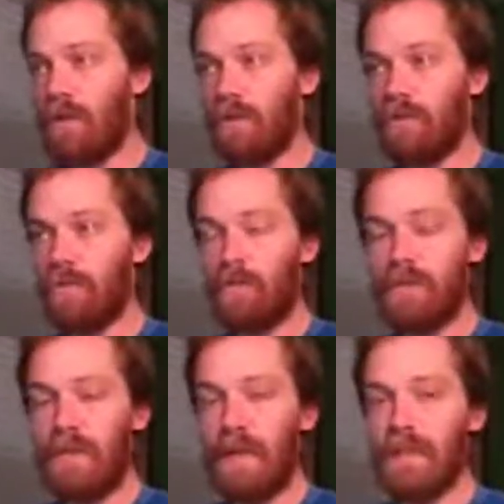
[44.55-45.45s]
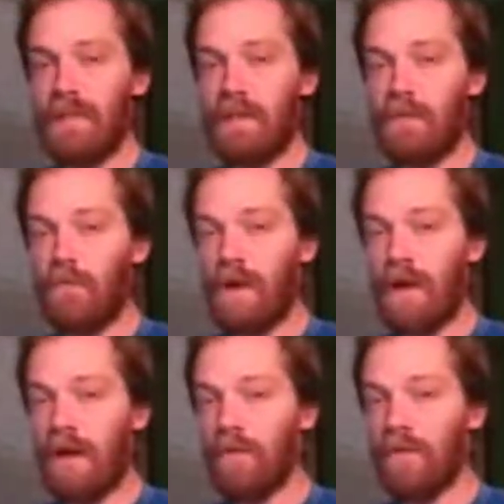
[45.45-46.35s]
of the tools that I did when
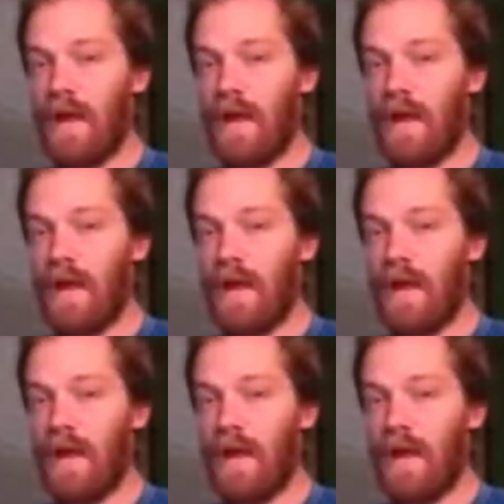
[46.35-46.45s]
I was